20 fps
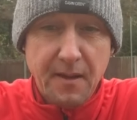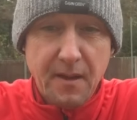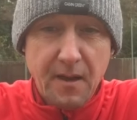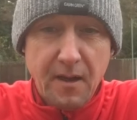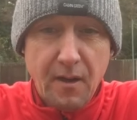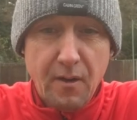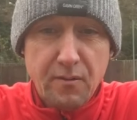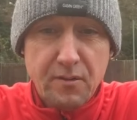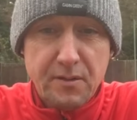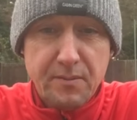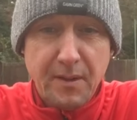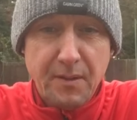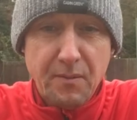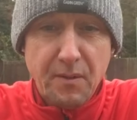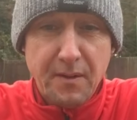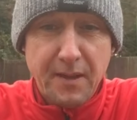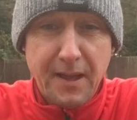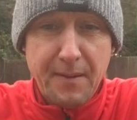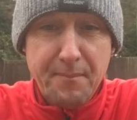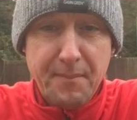ultimately
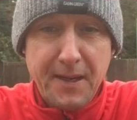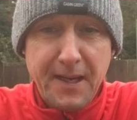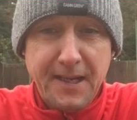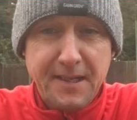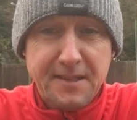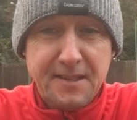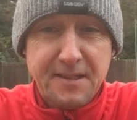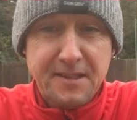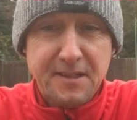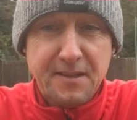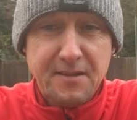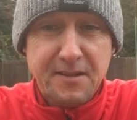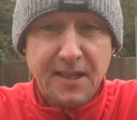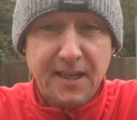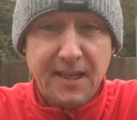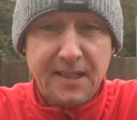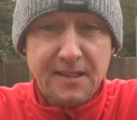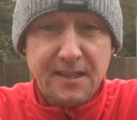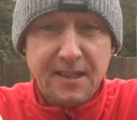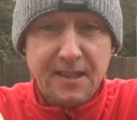what that means is, you see,
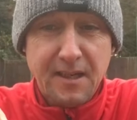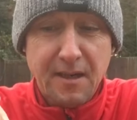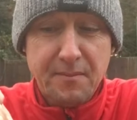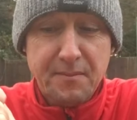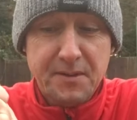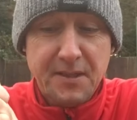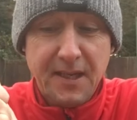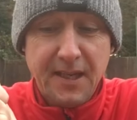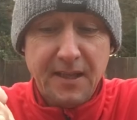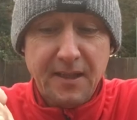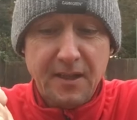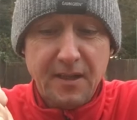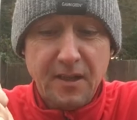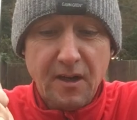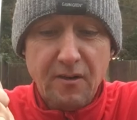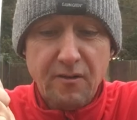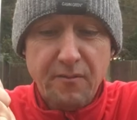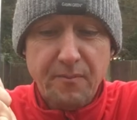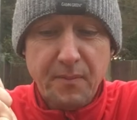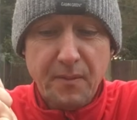as I come to hit the
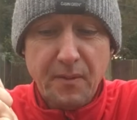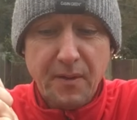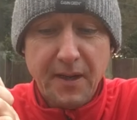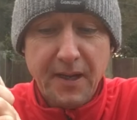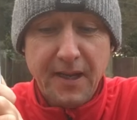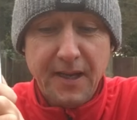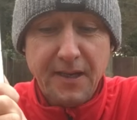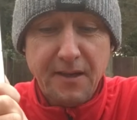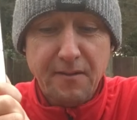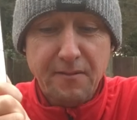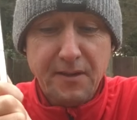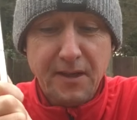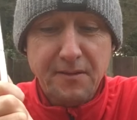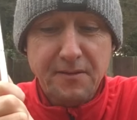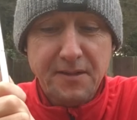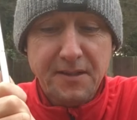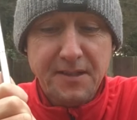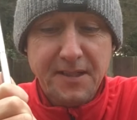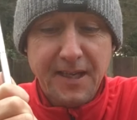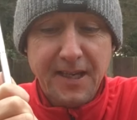golf ball here, you'll
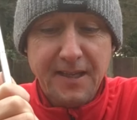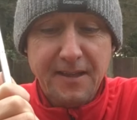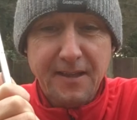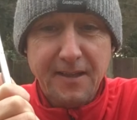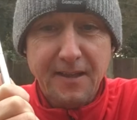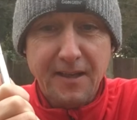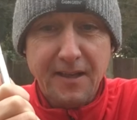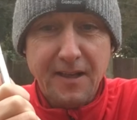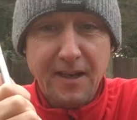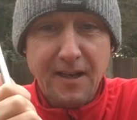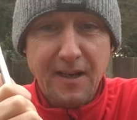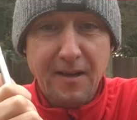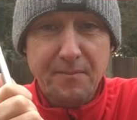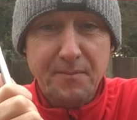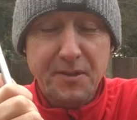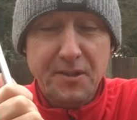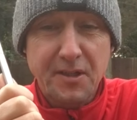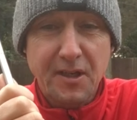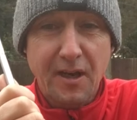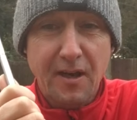notice here that the club
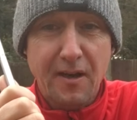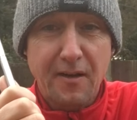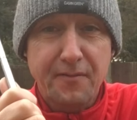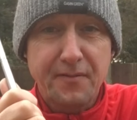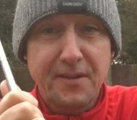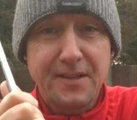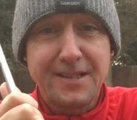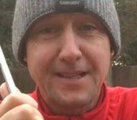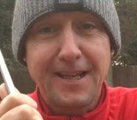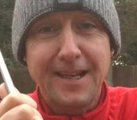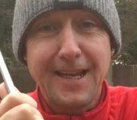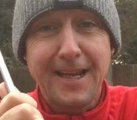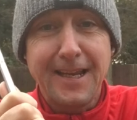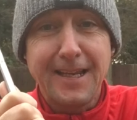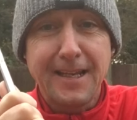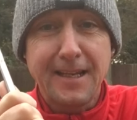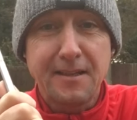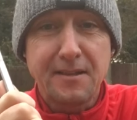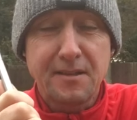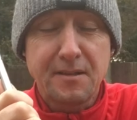shaft is
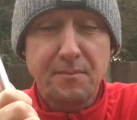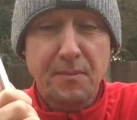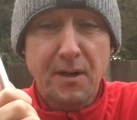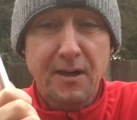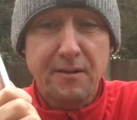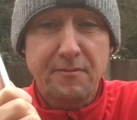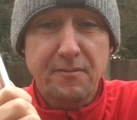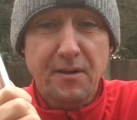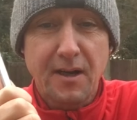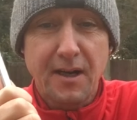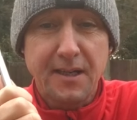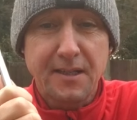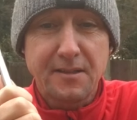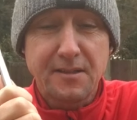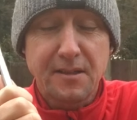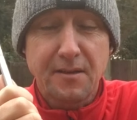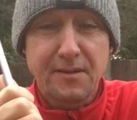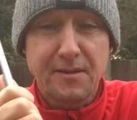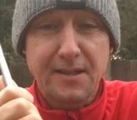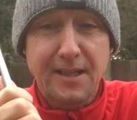leaning to my right,
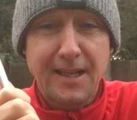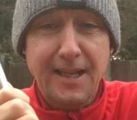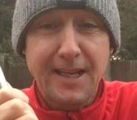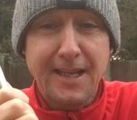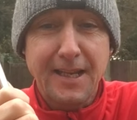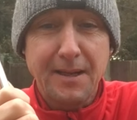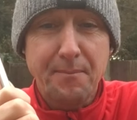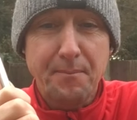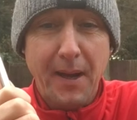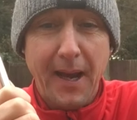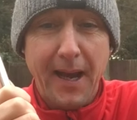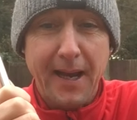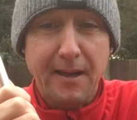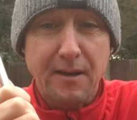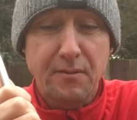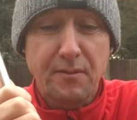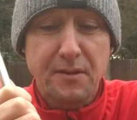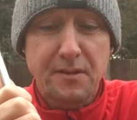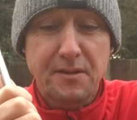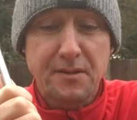so it's leaning
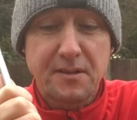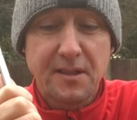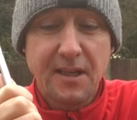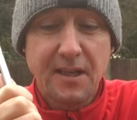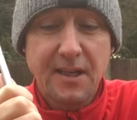backwards.